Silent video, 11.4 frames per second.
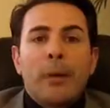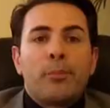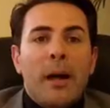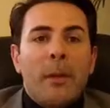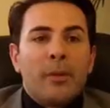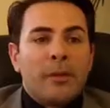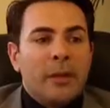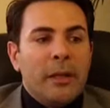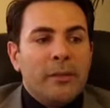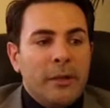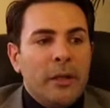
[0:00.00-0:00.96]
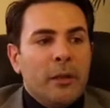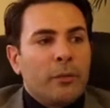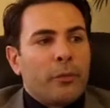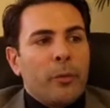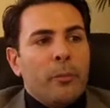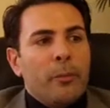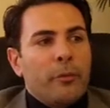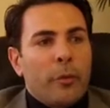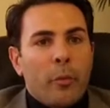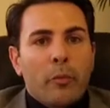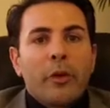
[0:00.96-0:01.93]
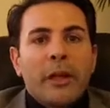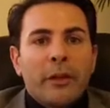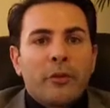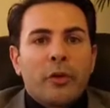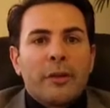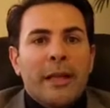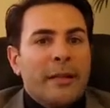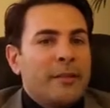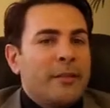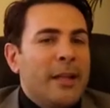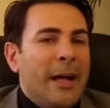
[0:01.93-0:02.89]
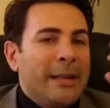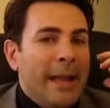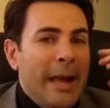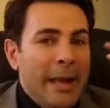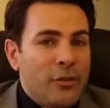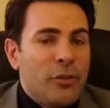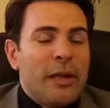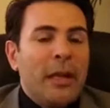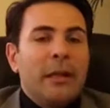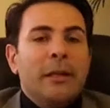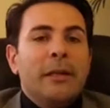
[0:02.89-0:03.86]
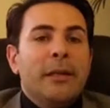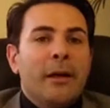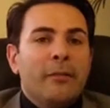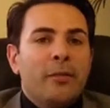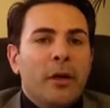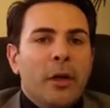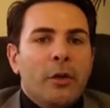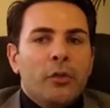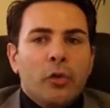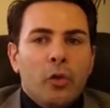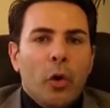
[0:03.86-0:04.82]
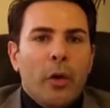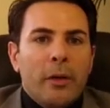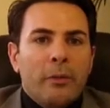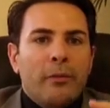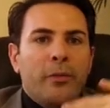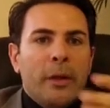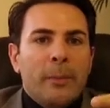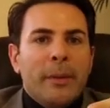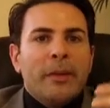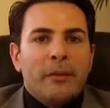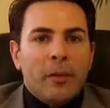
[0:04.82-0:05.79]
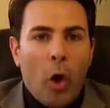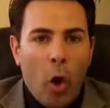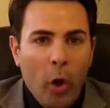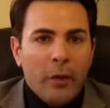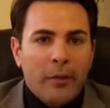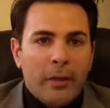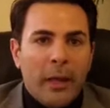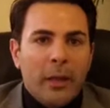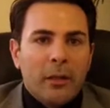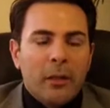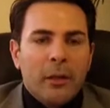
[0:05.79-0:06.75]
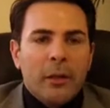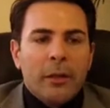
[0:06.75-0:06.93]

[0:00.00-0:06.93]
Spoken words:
a property, a deal from a realtor that is not educated enough to go and flip it as a wholesale,